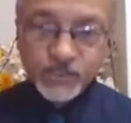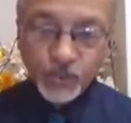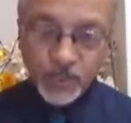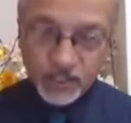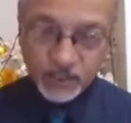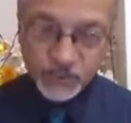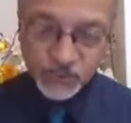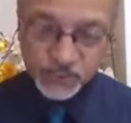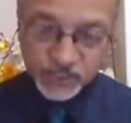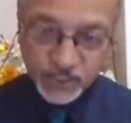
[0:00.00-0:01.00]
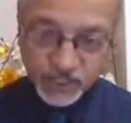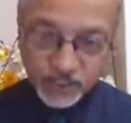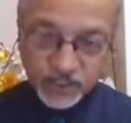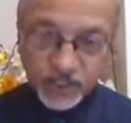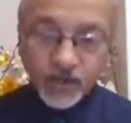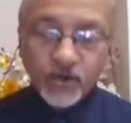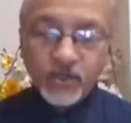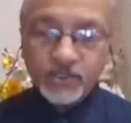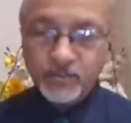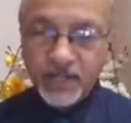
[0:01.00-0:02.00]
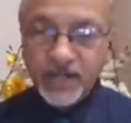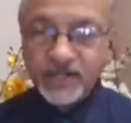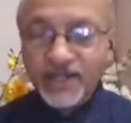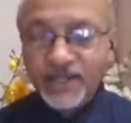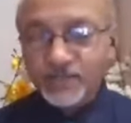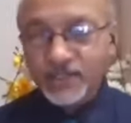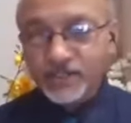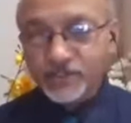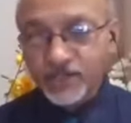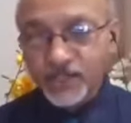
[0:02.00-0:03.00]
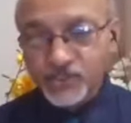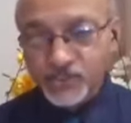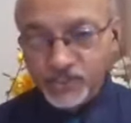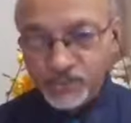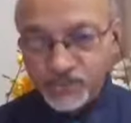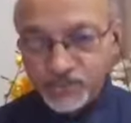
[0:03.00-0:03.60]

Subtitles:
You can also study on the plant animal interactions,